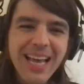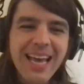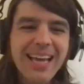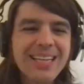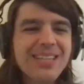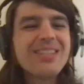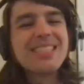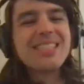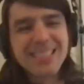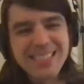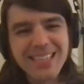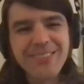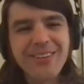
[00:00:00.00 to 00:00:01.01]
and turns
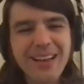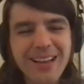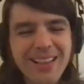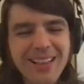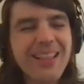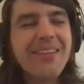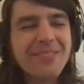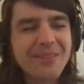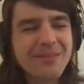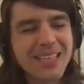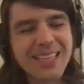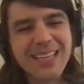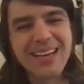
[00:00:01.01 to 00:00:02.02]
his life
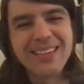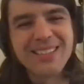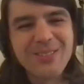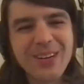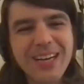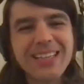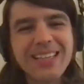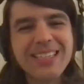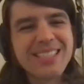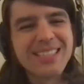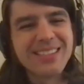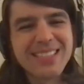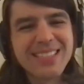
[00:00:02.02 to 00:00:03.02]
upside down as well. And
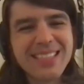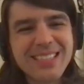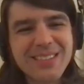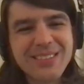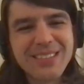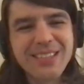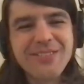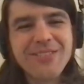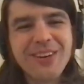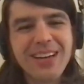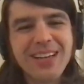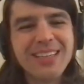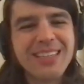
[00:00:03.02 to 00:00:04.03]
so it's a really
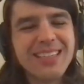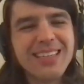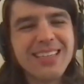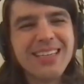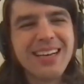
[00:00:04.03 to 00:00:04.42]
fun,